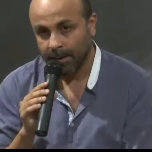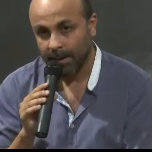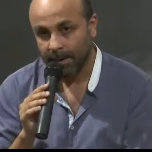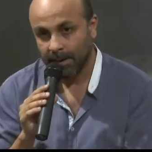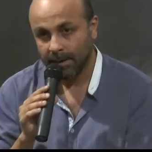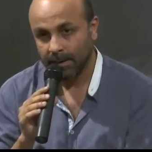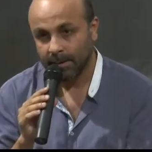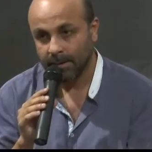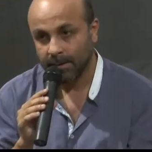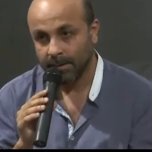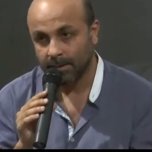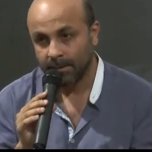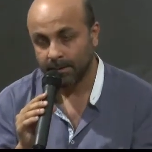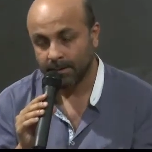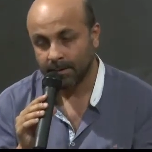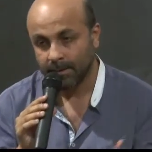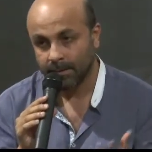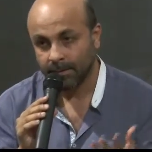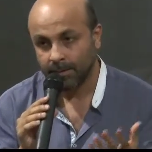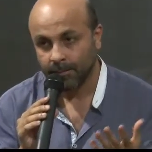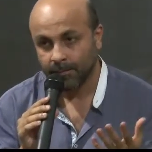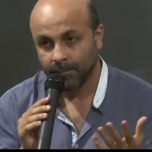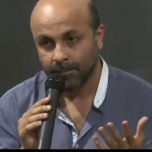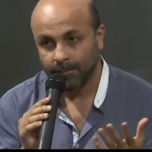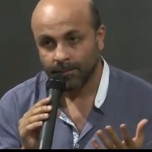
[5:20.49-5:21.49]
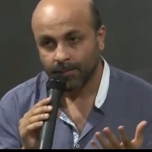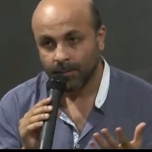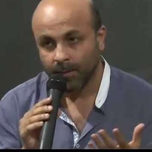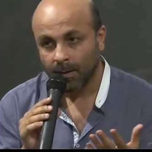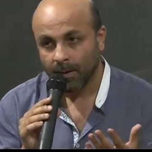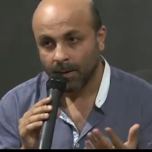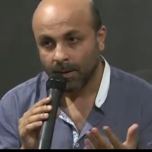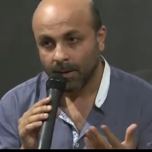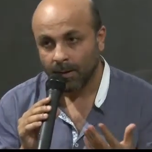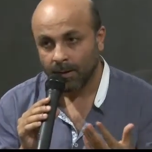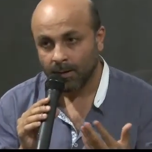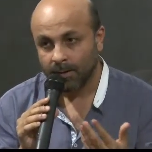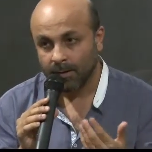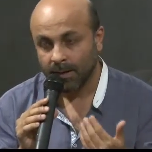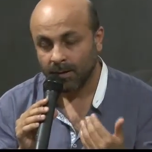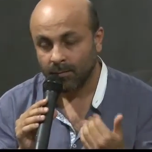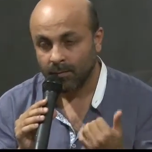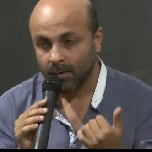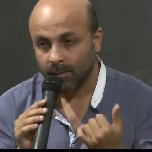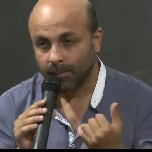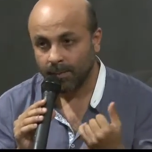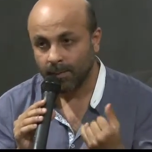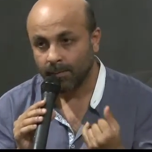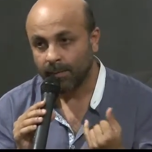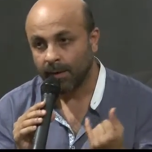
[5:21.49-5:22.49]
And there
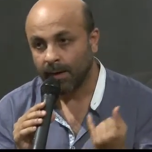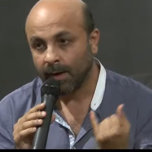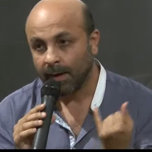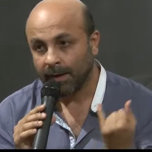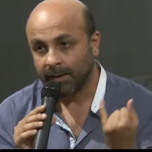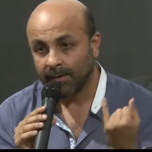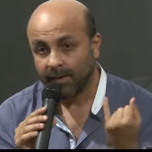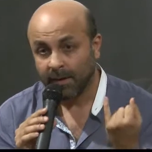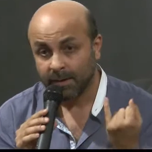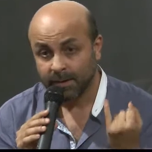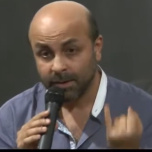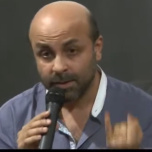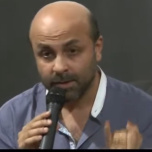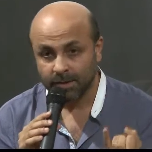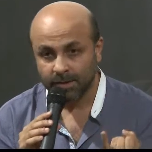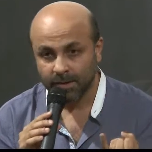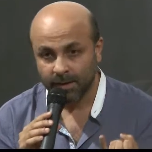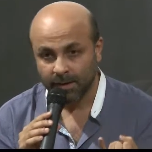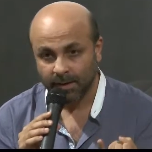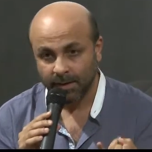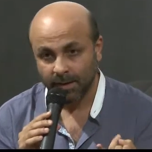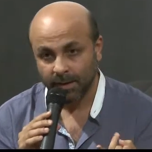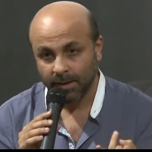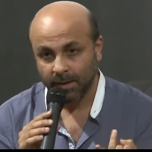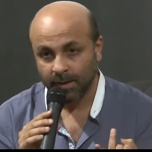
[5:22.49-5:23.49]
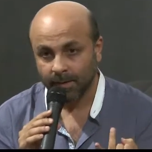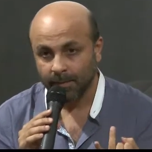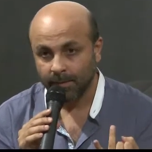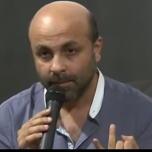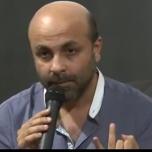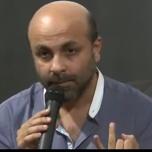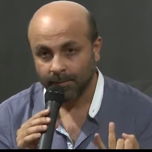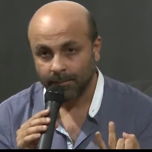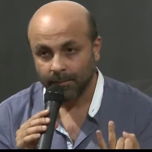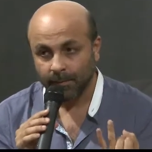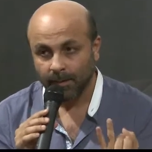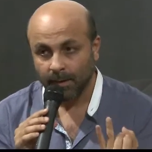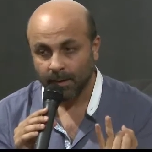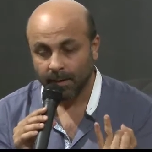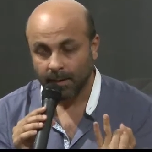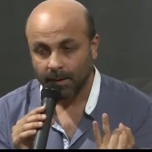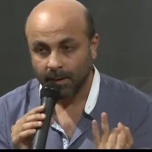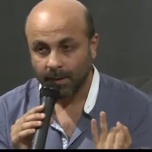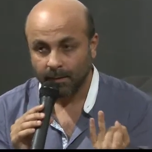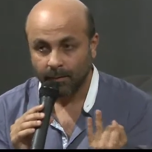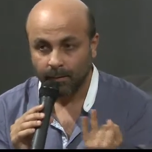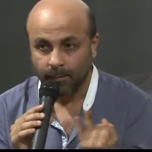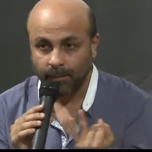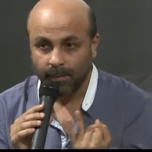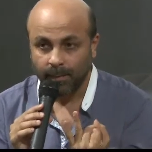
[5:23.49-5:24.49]
were people like Rajesh Khanna,
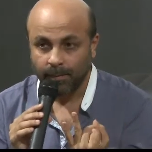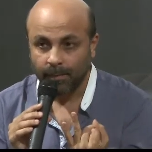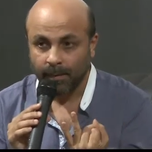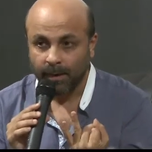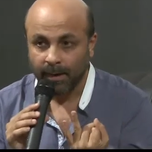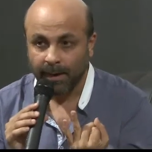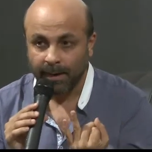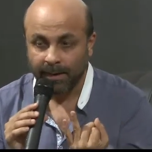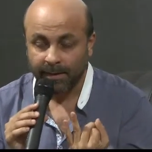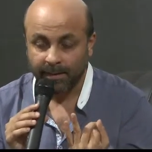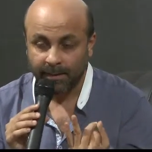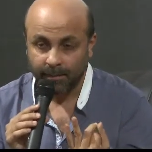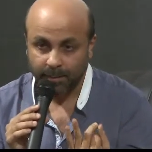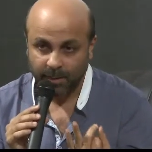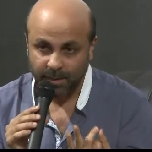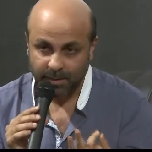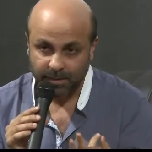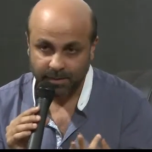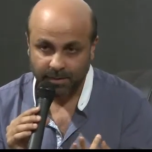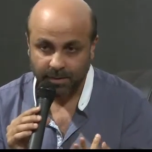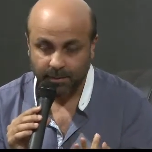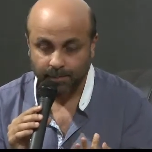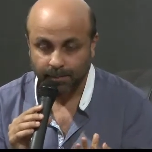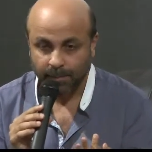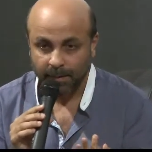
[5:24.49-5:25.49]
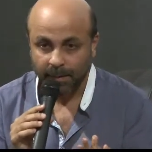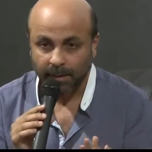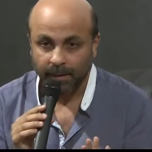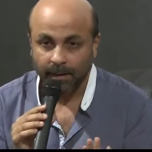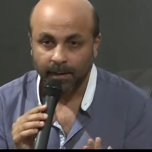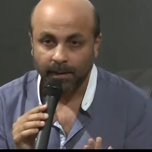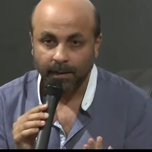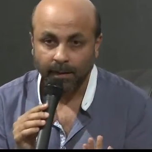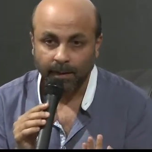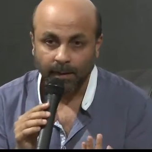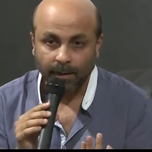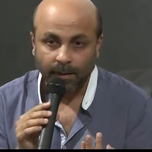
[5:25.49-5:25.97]
there were people like Ramesh Sippy.